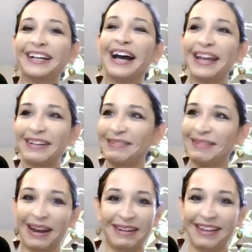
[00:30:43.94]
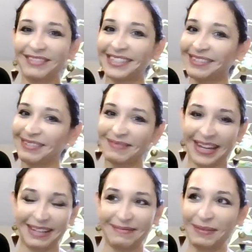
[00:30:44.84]
I don't know what I'd have to do to make
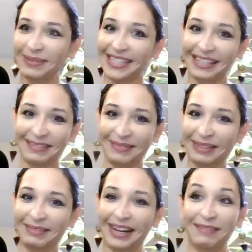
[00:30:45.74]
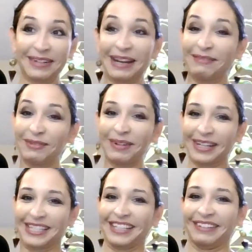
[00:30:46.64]
him upset at me, but I would never want
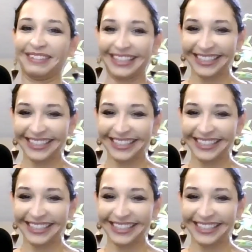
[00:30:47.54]
to do it.